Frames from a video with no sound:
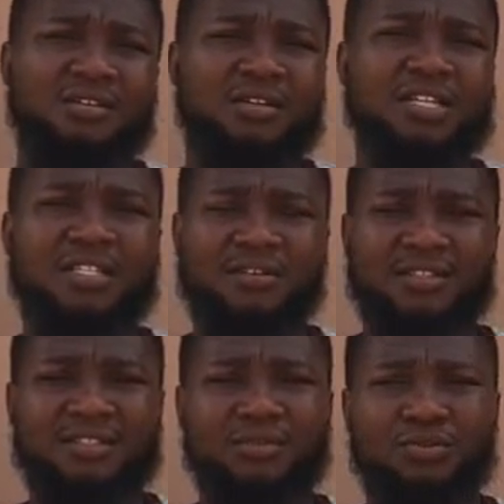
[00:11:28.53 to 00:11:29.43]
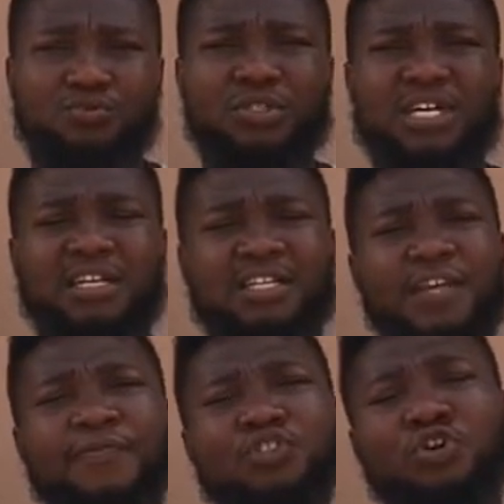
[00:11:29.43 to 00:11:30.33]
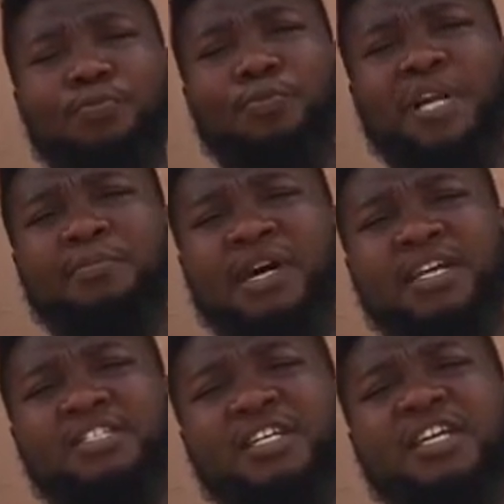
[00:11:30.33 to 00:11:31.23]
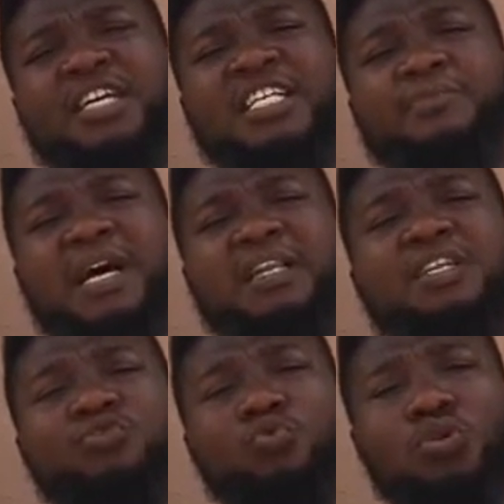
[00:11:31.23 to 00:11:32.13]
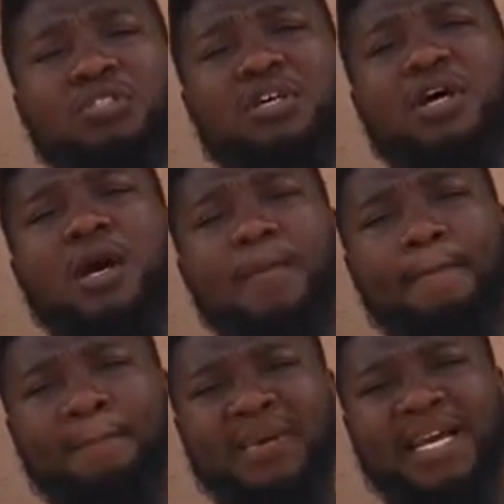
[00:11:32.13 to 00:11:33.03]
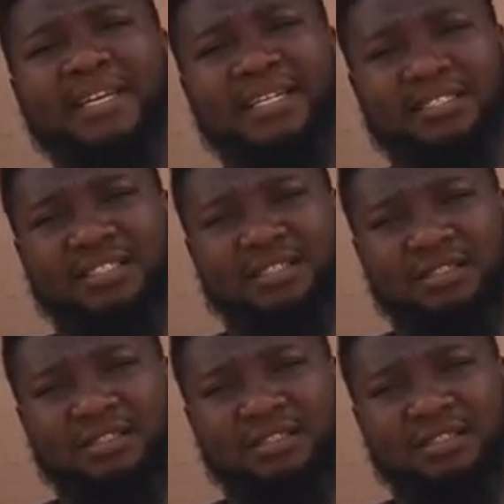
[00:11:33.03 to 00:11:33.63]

Cataract, which can, if it's not properly managed, it might lead to what? Blindness.